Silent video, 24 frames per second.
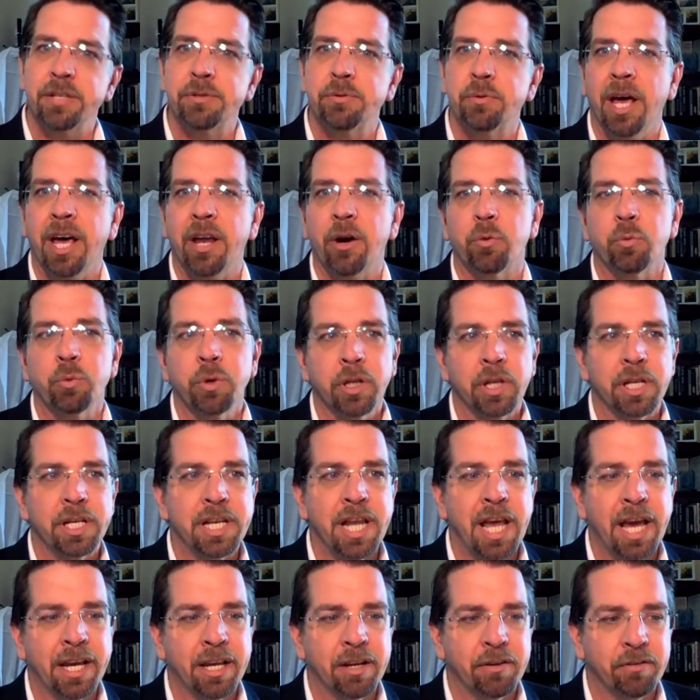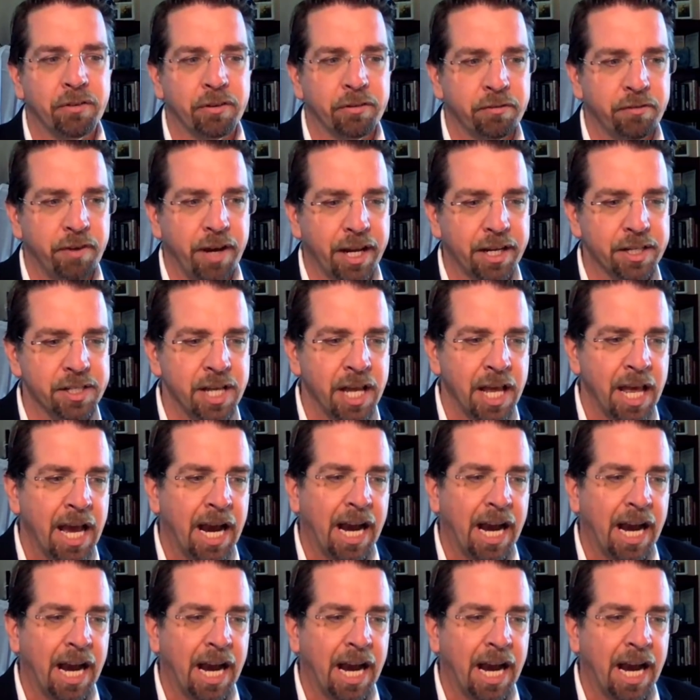has had a really negative effect.